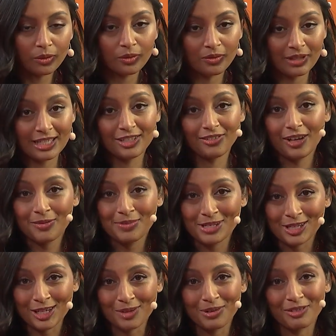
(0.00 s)
these developers
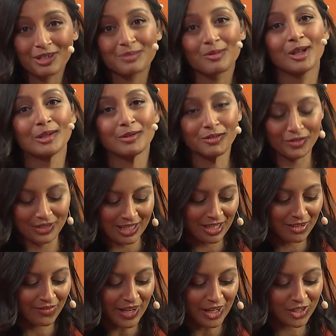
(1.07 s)
are going to be responsible for the
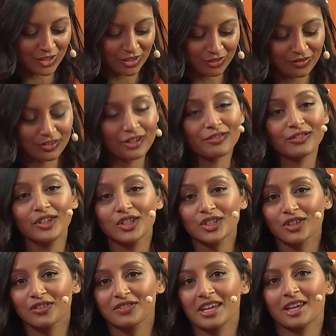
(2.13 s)
innovation, for the
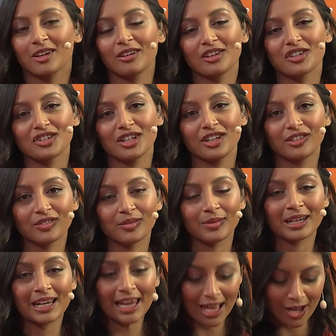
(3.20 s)
future of technology, from the
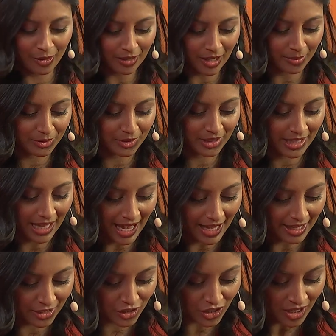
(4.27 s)
cloud up to the
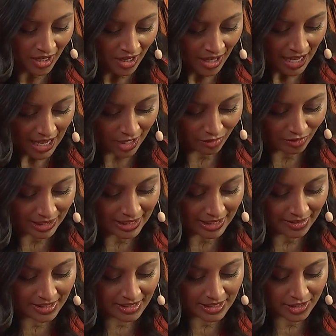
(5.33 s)
edge. And
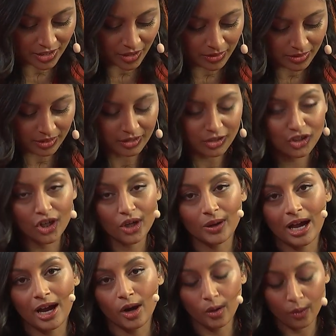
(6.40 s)
really, the Cisco is going to show
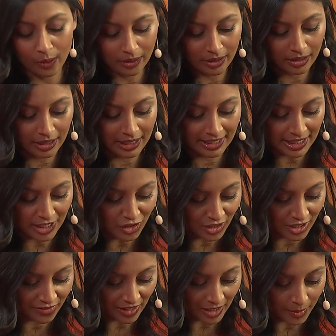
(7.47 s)
how
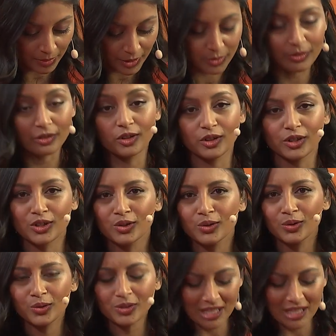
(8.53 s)
engaging developers with new tools,